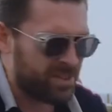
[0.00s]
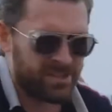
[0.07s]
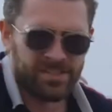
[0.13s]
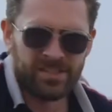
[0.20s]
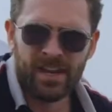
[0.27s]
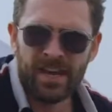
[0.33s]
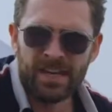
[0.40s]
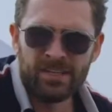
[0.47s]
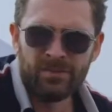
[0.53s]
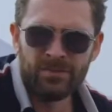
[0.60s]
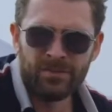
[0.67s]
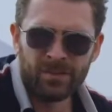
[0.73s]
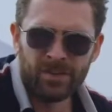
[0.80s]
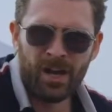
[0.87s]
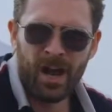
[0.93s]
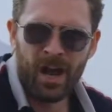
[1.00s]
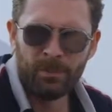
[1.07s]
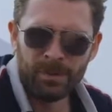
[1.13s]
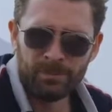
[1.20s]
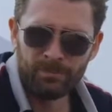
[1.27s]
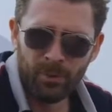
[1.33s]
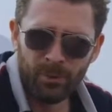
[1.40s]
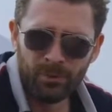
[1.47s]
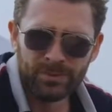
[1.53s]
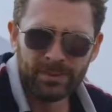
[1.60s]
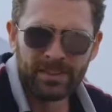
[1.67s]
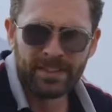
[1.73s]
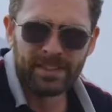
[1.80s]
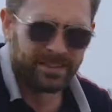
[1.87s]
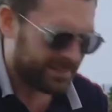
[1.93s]
the side of the car, but
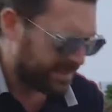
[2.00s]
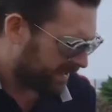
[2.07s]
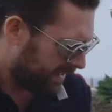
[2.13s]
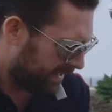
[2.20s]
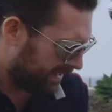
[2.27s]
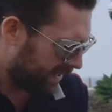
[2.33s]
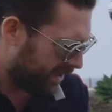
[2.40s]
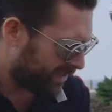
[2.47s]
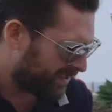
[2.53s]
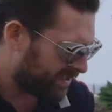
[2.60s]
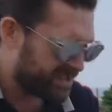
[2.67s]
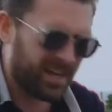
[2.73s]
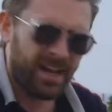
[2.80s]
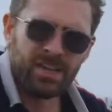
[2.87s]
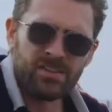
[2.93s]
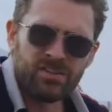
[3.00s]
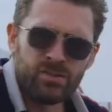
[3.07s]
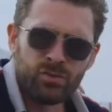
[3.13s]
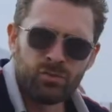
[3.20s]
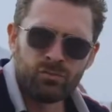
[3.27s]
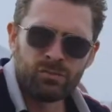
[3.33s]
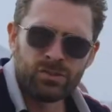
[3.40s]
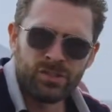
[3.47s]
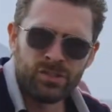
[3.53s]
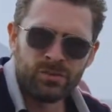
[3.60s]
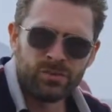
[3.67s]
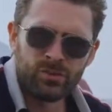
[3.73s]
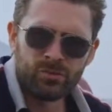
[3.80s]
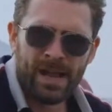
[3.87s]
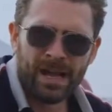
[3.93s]
importantly, they are designed to
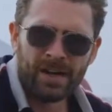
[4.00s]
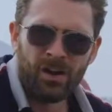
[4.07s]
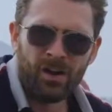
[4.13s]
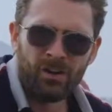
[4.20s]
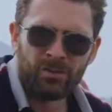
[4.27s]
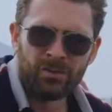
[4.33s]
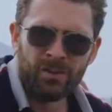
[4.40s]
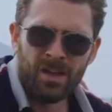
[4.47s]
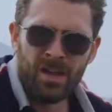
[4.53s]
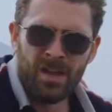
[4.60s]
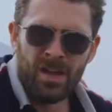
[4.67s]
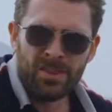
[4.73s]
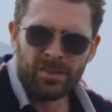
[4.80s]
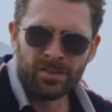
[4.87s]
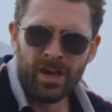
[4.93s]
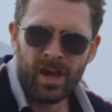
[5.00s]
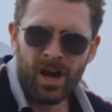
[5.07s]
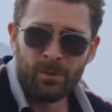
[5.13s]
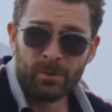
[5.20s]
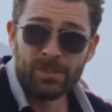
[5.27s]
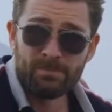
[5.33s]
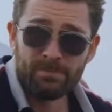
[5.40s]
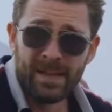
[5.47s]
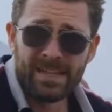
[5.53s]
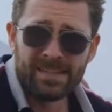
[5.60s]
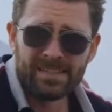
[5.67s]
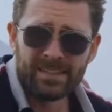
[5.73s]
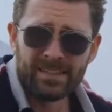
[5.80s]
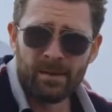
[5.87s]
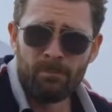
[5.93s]
reduce drag on the car, which
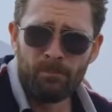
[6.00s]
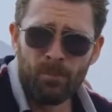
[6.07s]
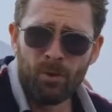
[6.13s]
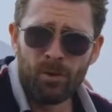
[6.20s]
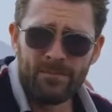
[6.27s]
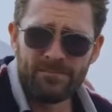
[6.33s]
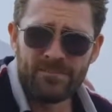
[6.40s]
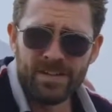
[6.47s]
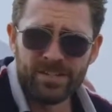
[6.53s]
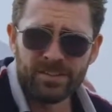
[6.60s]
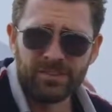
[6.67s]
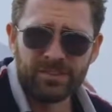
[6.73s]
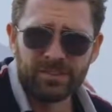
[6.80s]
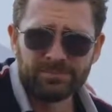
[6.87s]
makes it more efficient.